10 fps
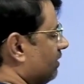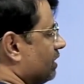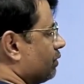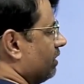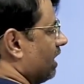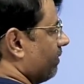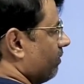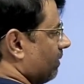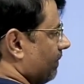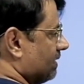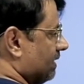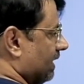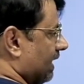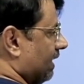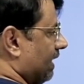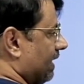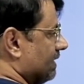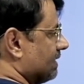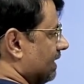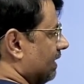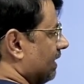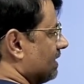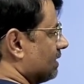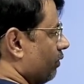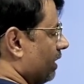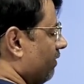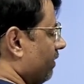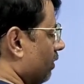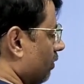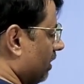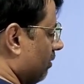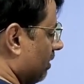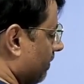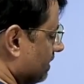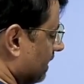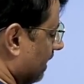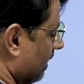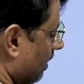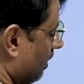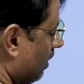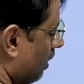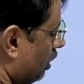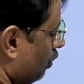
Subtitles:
look here, what will it be? N and n will cancel each other here, 1 and 1 will be 2.